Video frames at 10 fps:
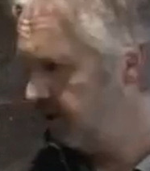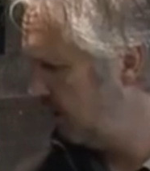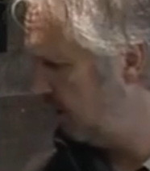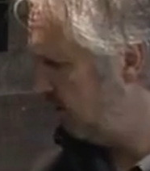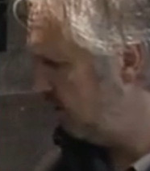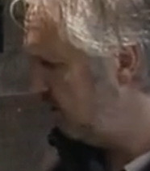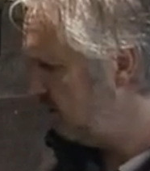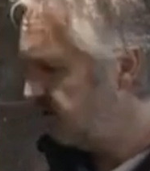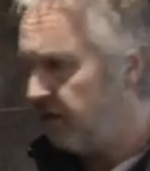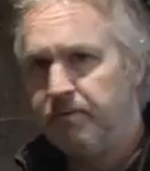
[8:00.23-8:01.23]
Now
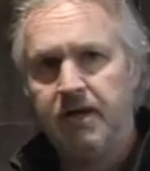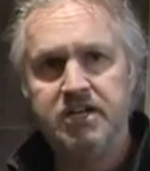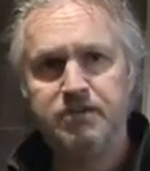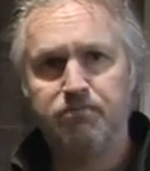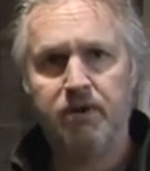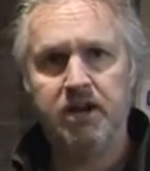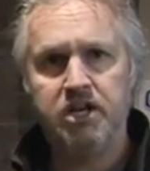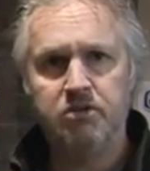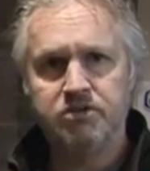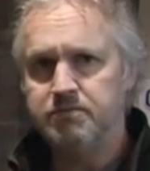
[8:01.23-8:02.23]
this hot plate is brand
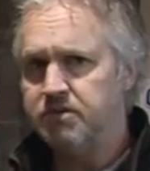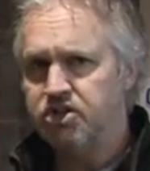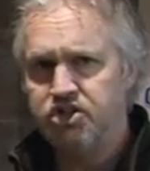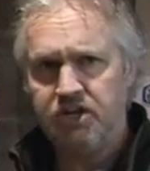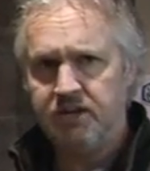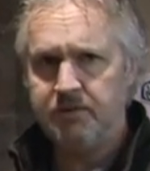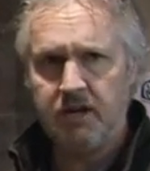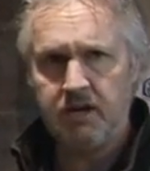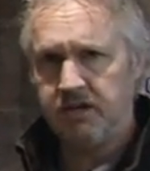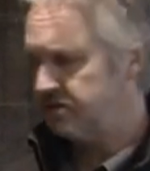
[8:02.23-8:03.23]
new. It's a machine
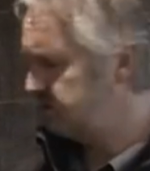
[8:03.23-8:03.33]
metal.